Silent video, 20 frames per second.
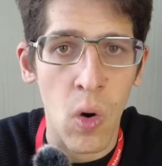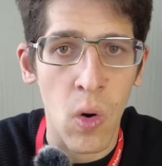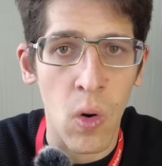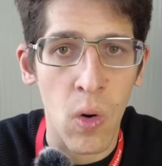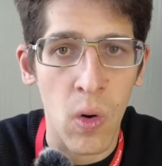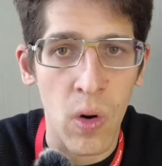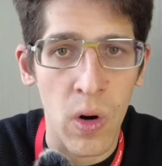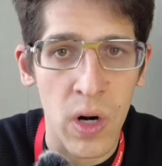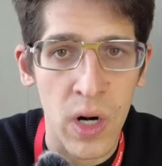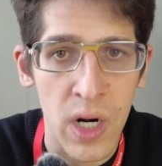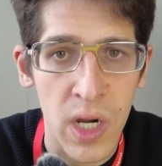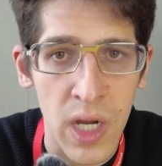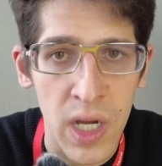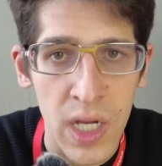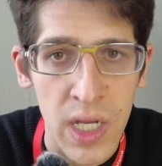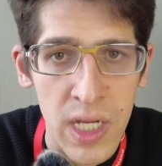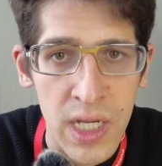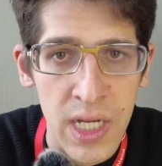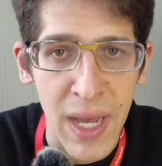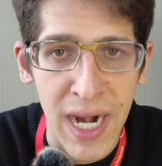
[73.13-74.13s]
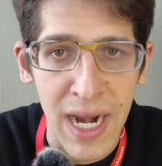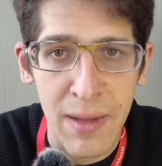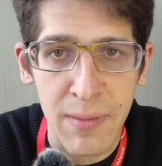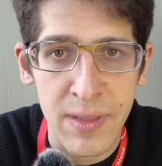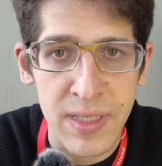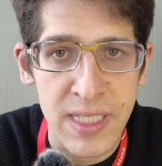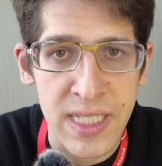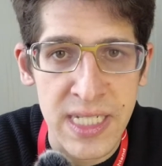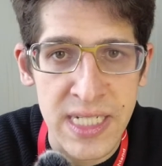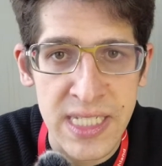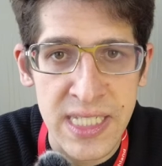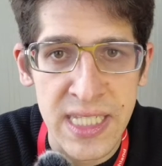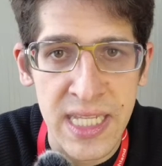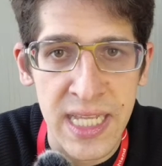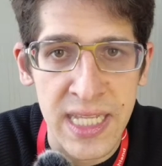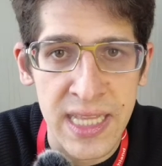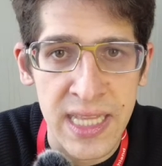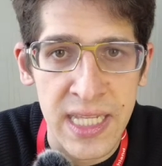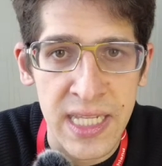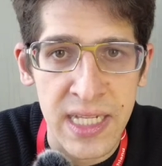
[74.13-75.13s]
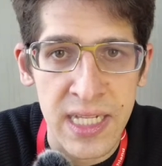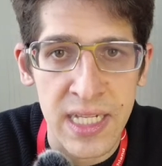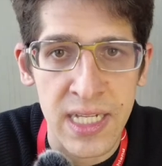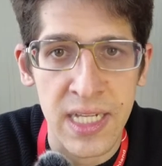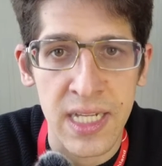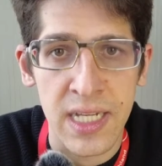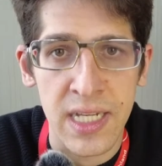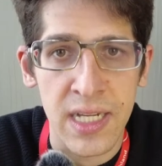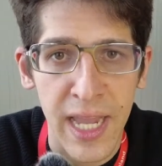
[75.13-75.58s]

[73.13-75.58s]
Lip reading: or parameters that